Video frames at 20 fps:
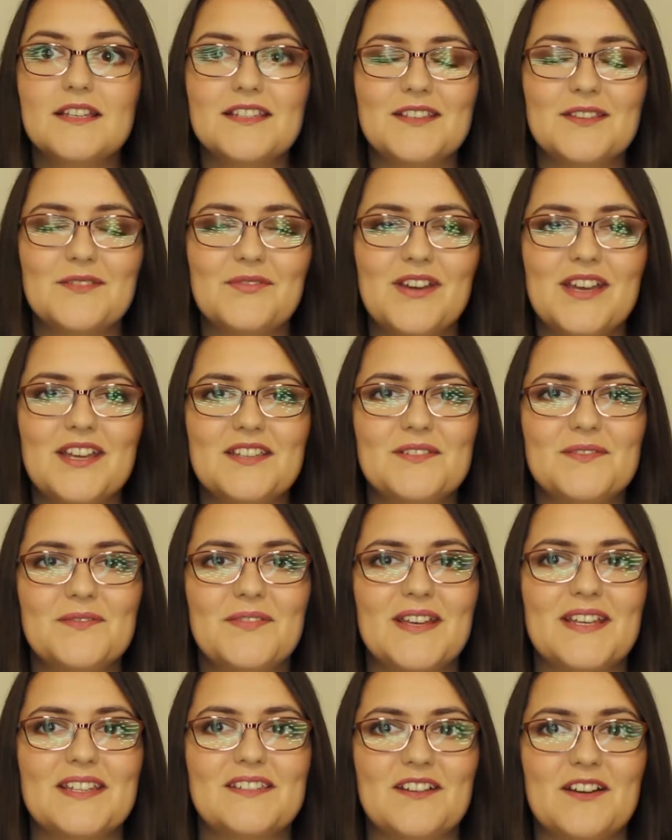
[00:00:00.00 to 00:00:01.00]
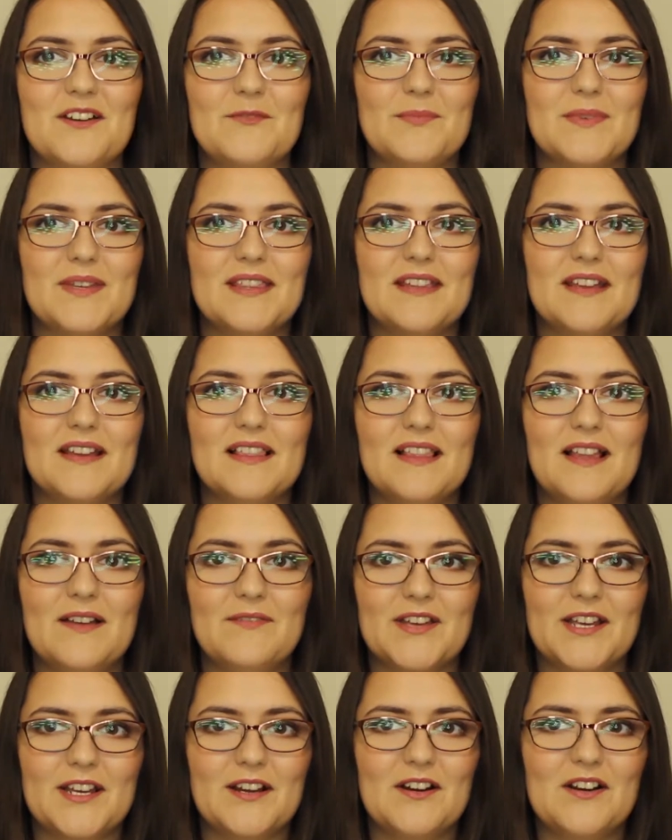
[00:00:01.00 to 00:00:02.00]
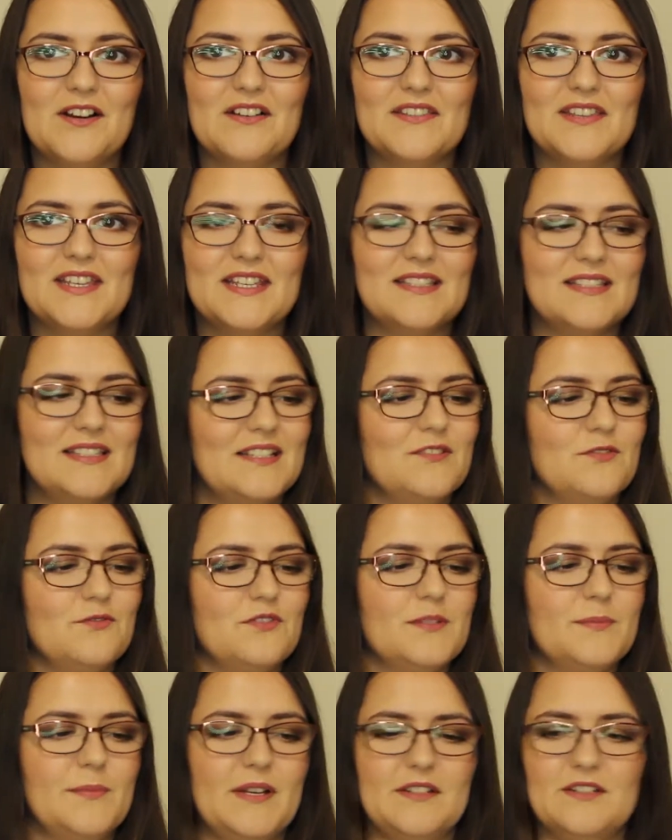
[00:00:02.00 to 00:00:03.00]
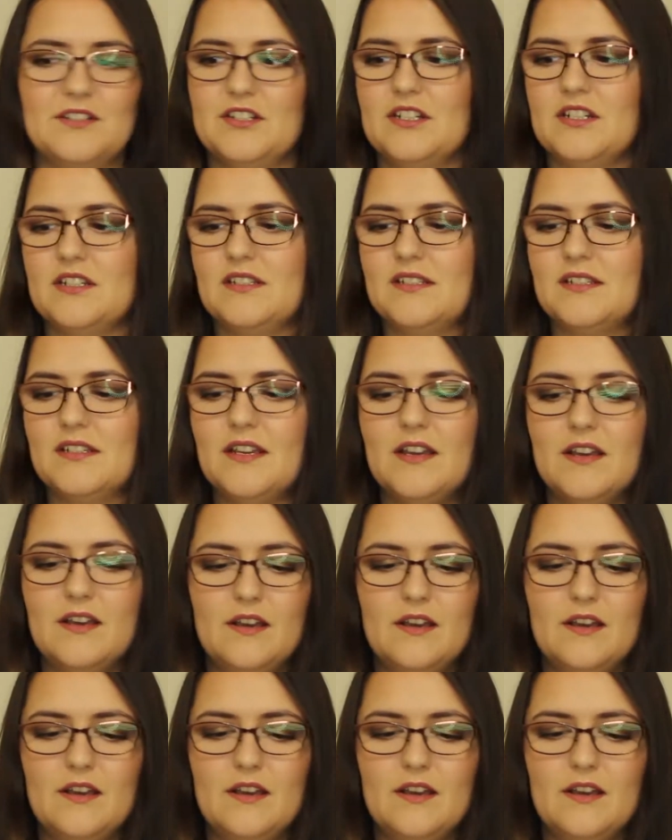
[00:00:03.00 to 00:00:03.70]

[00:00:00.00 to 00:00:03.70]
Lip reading: So the first things I've been loving are these little sponges,